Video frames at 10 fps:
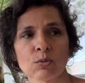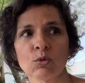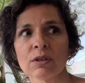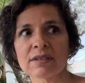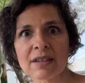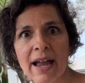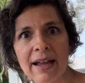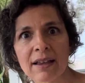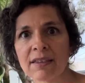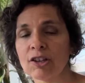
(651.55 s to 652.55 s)
will
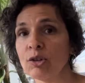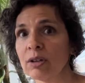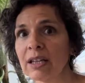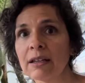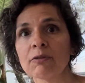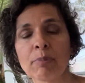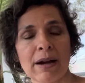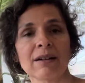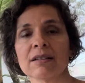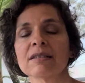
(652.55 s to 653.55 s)
say that you can give
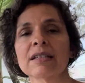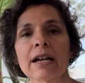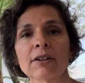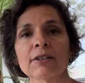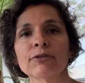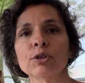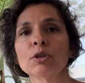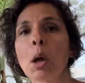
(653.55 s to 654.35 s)
parrots dairy food.